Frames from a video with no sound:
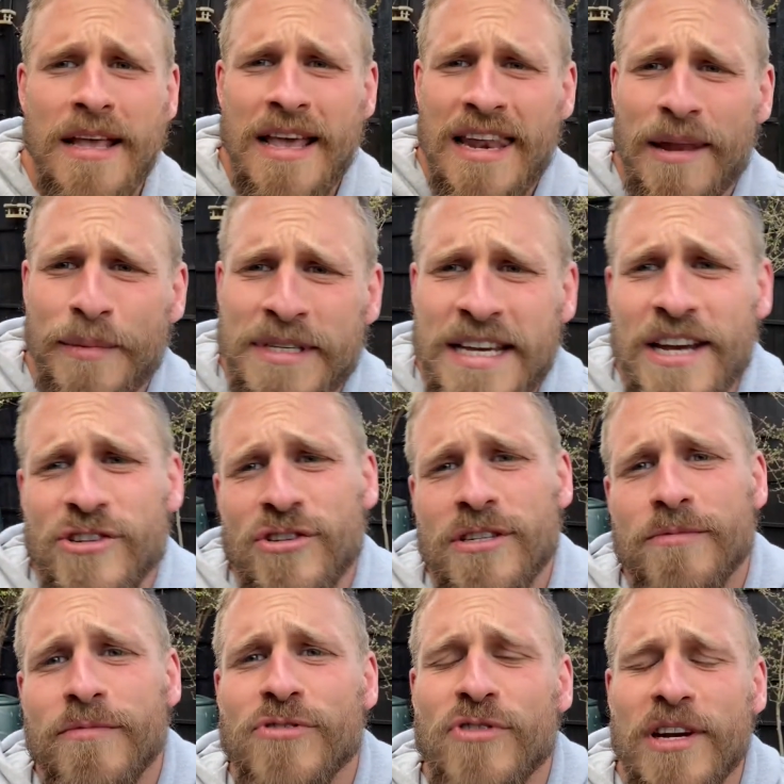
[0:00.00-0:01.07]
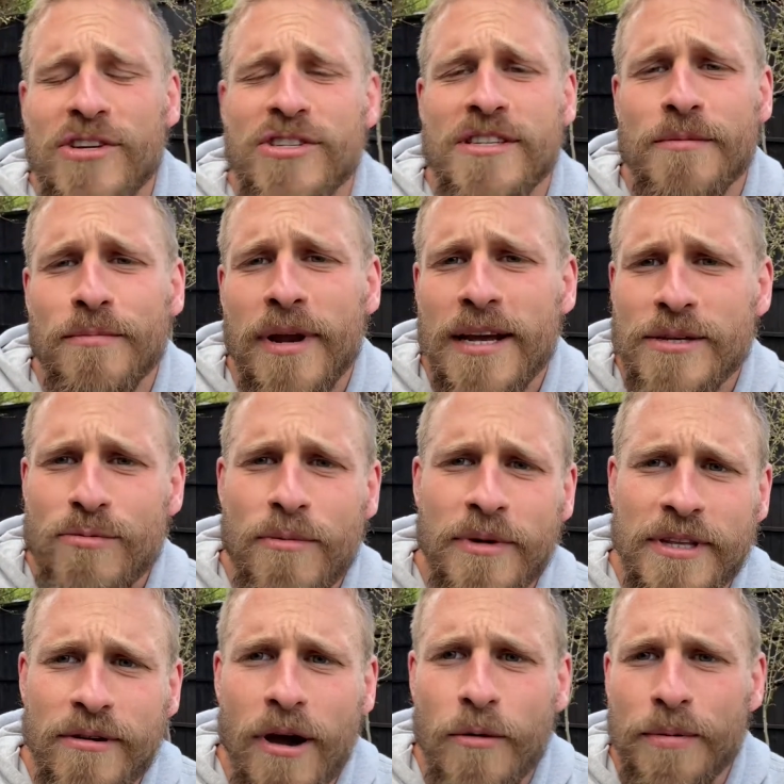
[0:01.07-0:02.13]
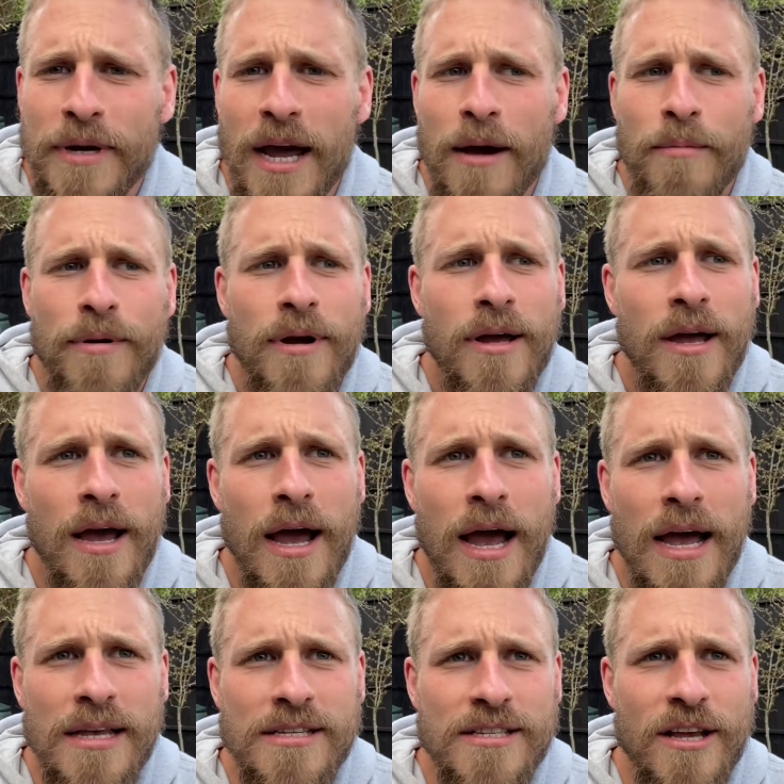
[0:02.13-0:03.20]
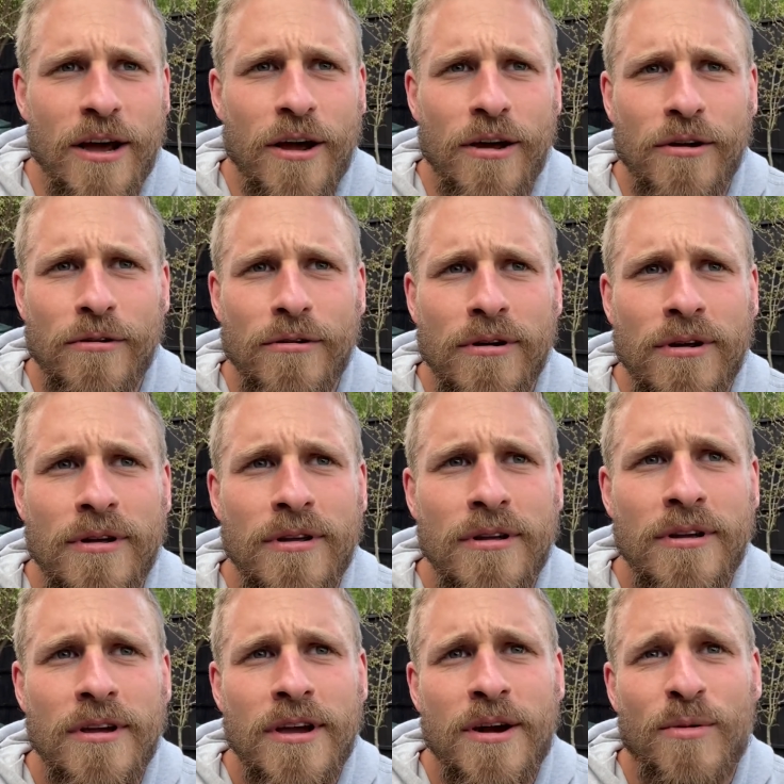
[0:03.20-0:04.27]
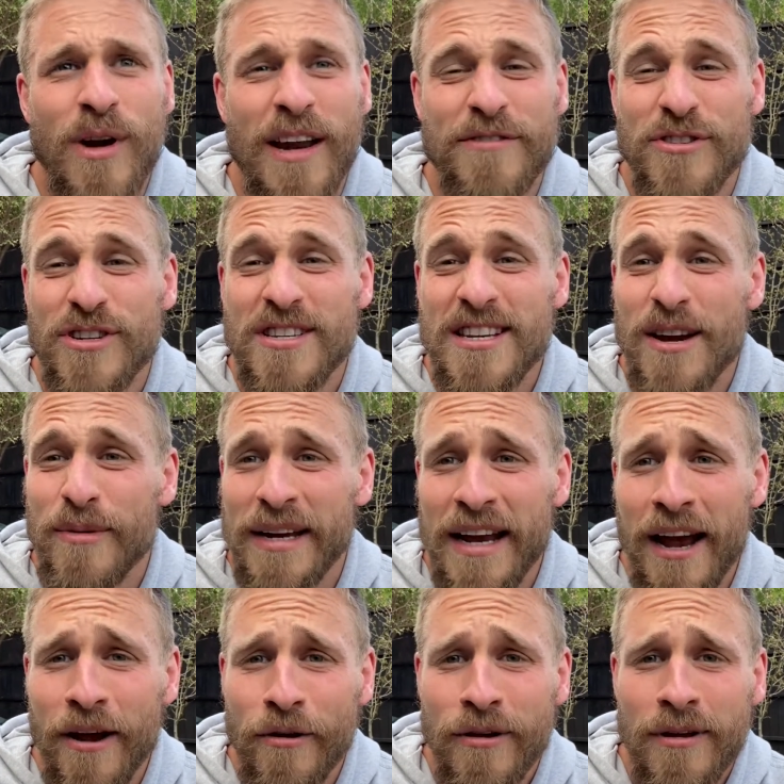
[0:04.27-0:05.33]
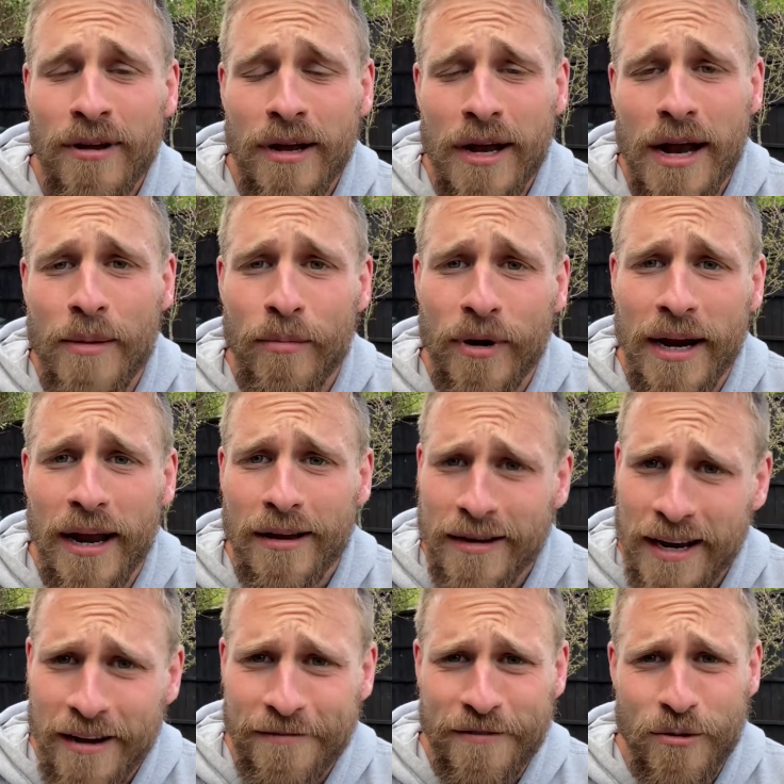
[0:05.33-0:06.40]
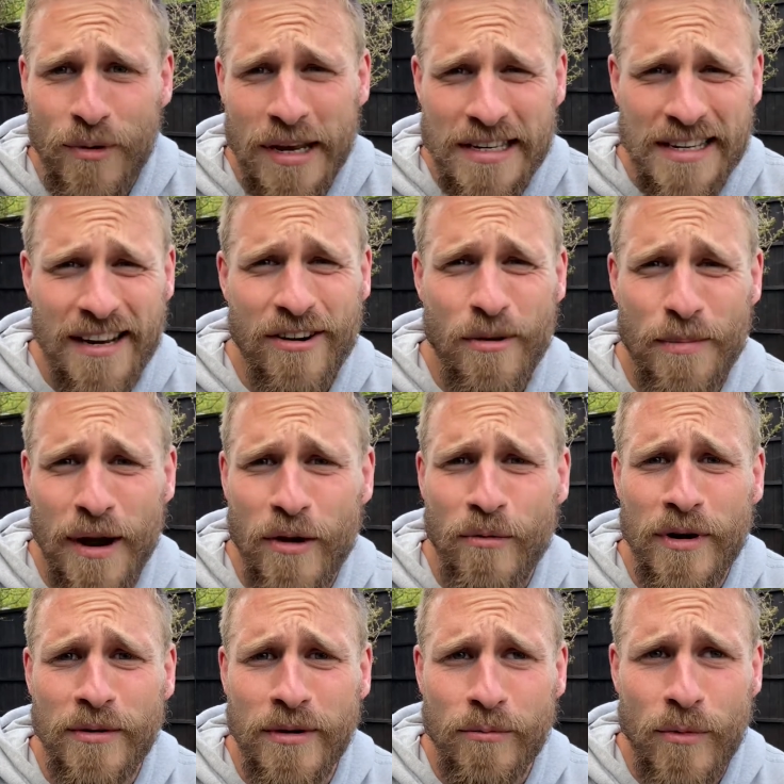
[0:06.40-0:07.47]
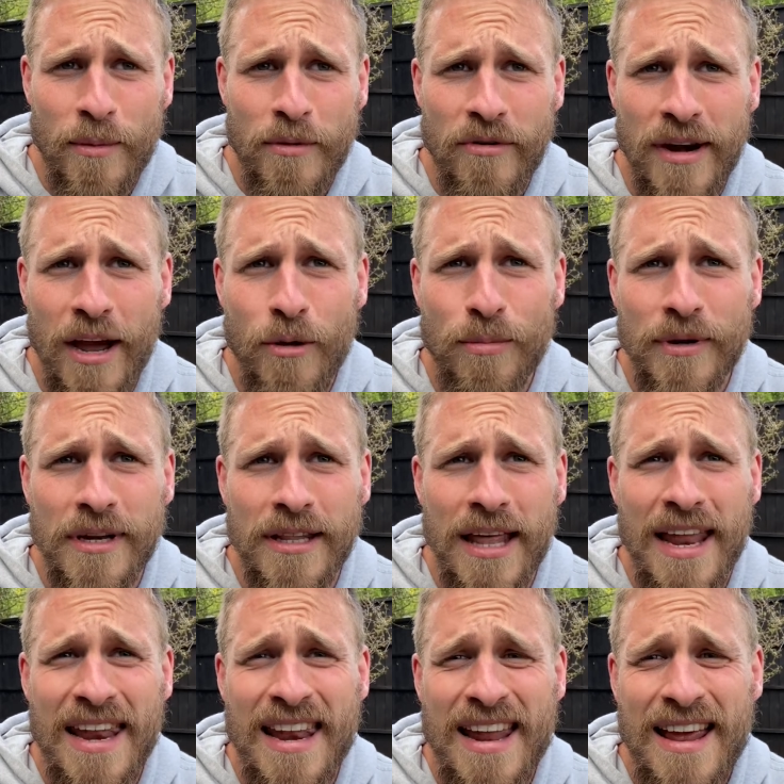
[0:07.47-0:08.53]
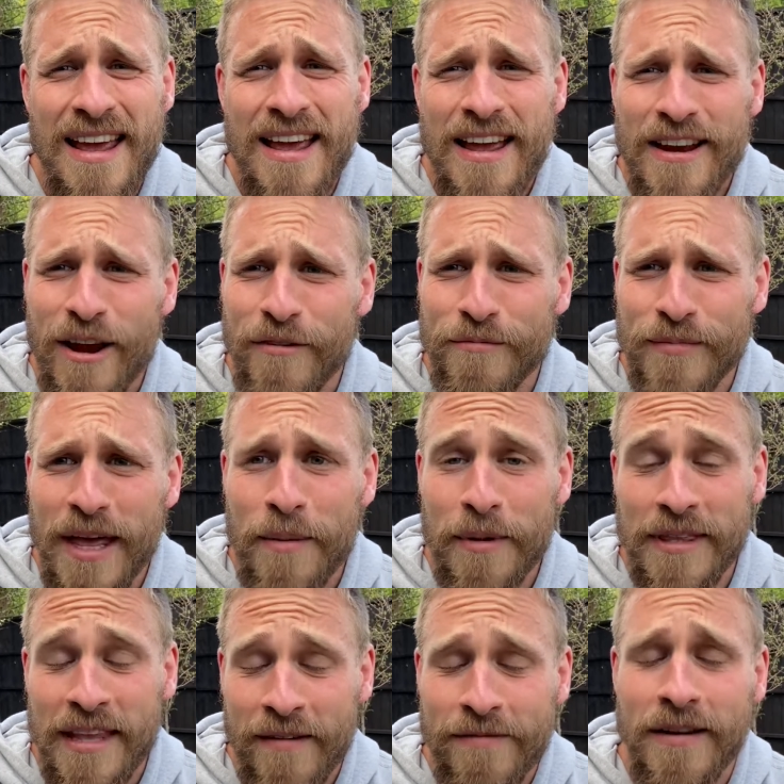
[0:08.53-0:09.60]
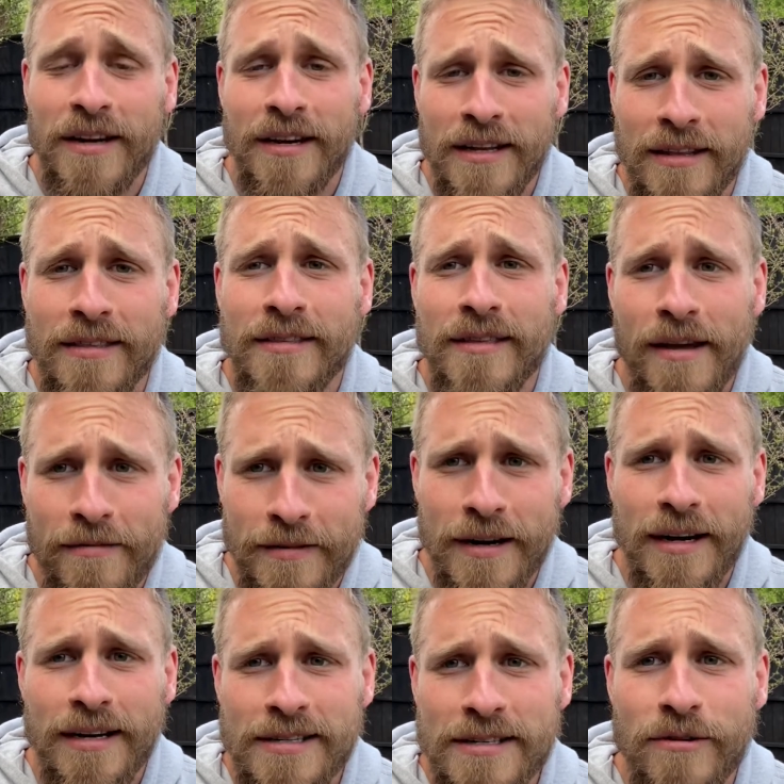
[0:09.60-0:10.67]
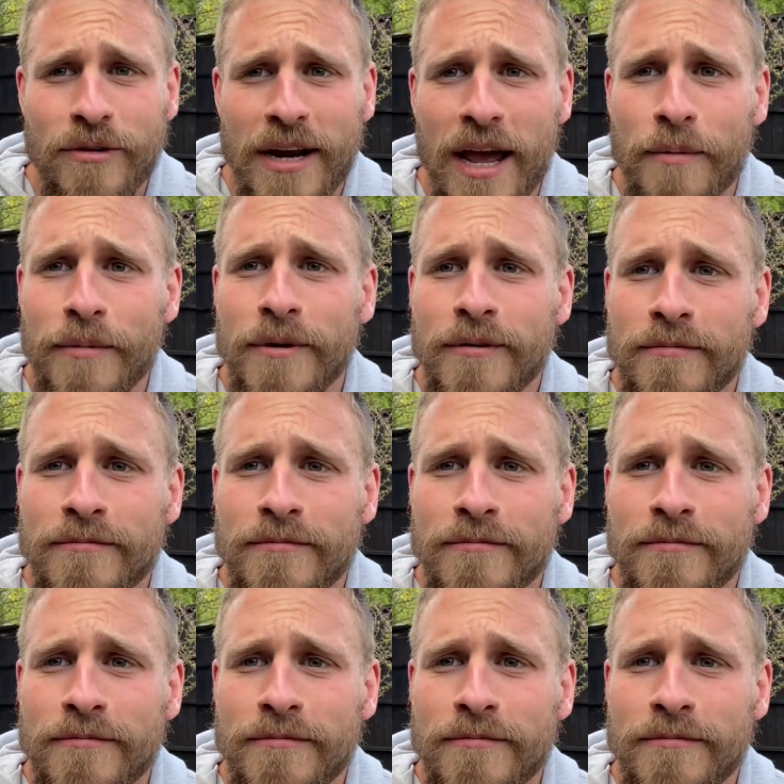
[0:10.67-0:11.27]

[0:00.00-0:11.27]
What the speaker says: limitations and restrictions in place when we do open up. So we'll have to just see how we go. We'll get a few weeks under our belt when we reopen and then go from there, but definitely still going to happen.